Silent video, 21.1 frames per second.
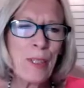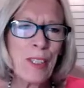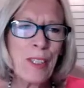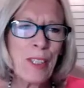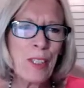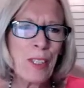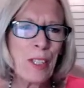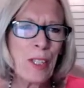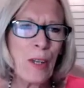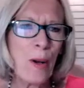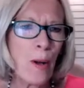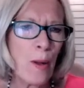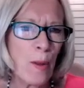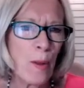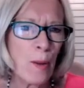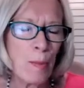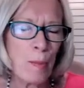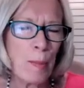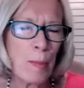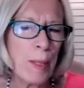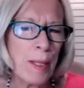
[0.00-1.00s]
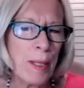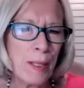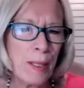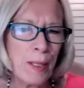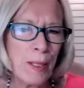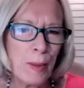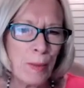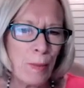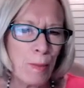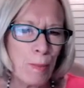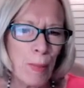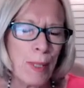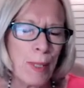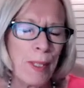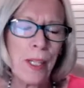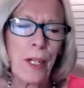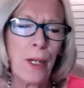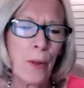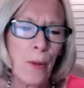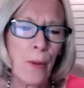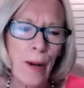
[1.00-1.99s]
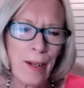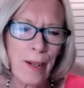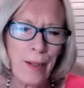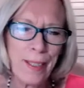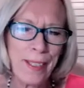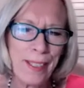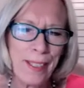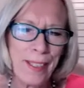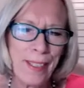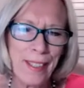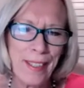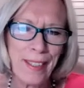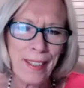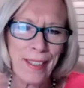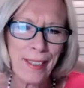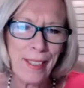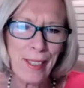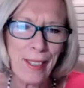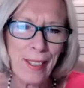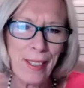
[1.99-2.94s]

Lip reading: when you see all the bees buzzing around, isn't it? You just,